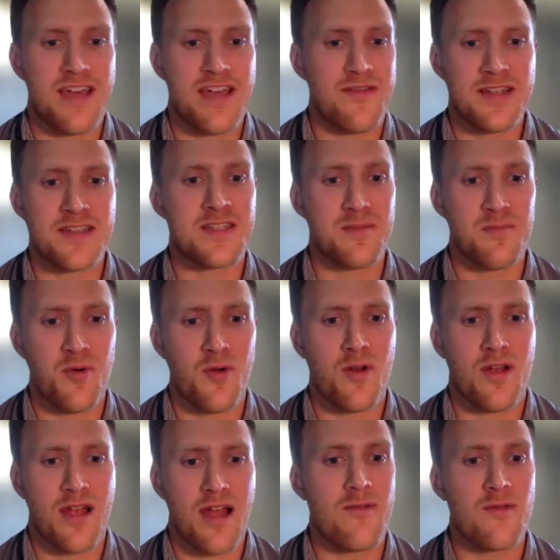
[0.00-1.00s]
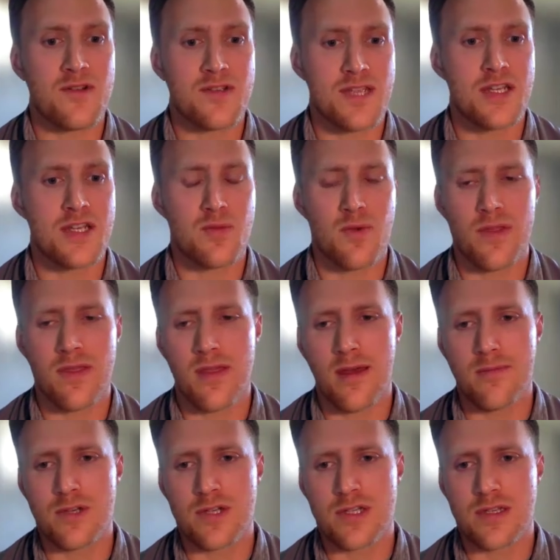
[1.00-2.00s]
having a simple conversation with
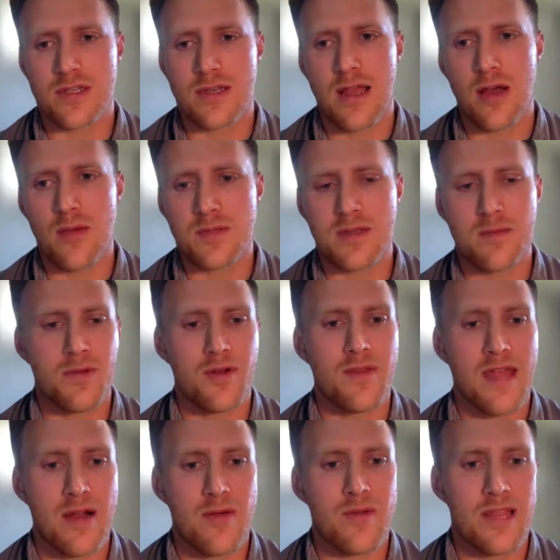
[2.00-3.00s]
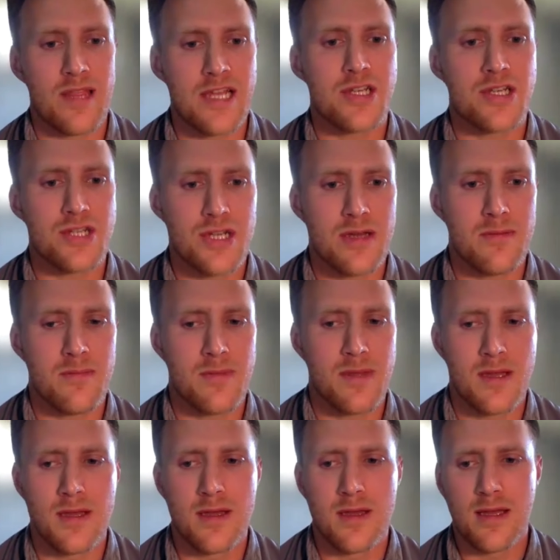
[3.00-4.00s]
them just helps to build that relationship
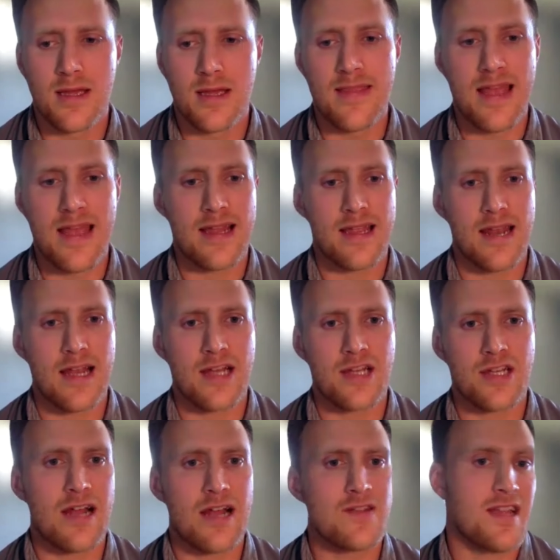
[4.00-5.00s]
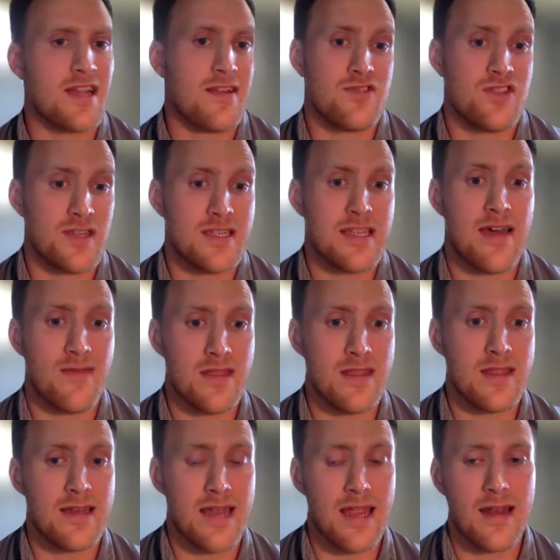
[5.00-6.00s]
and that connection outside of just having
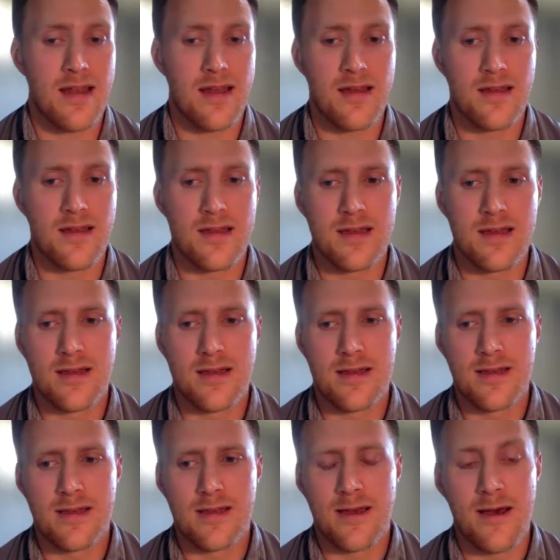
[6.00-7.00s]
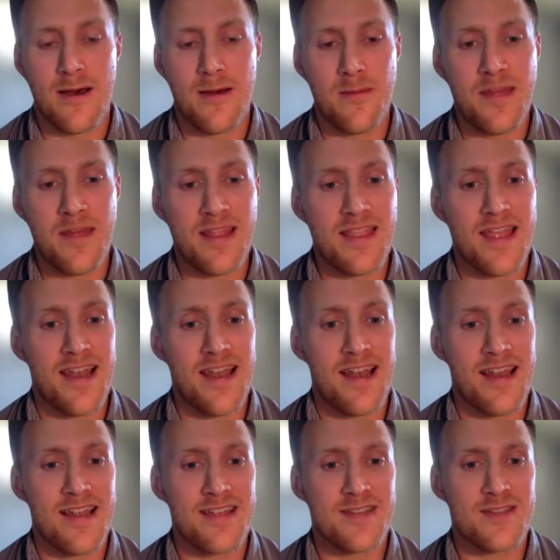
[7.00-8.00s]
the data. And then,
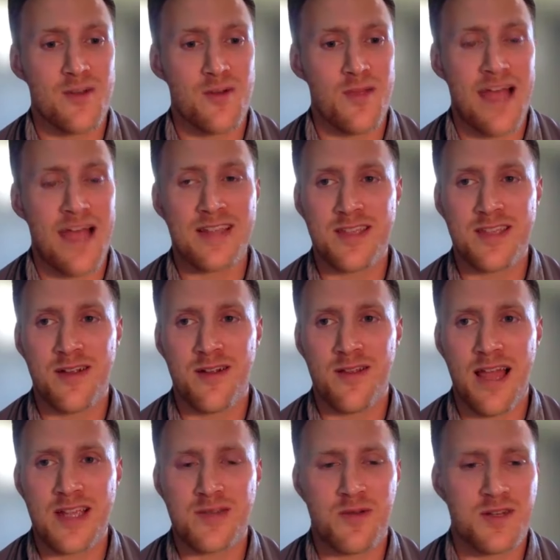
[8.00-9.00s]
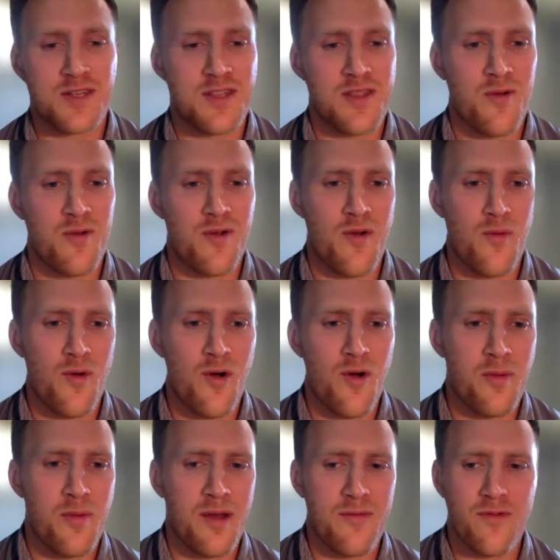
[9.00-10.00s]
so lastly here, last question, then we'll
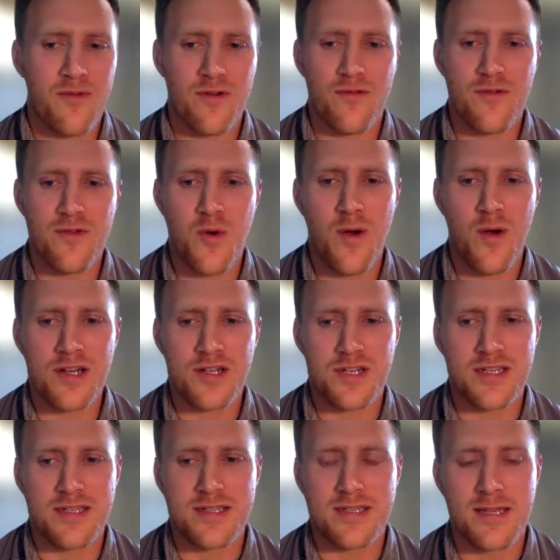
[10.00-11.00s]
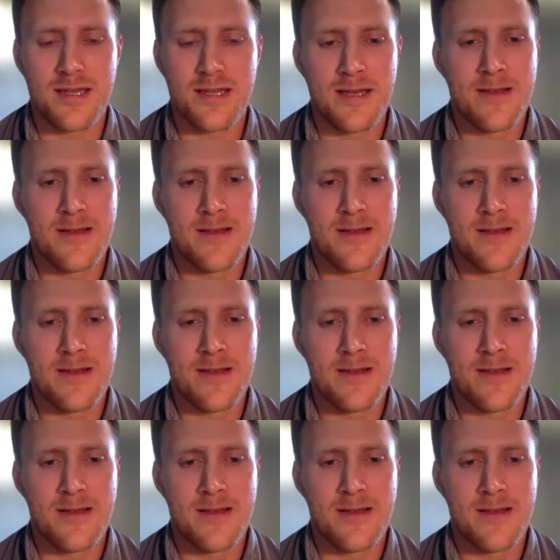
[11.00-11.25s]
open up for a few questions.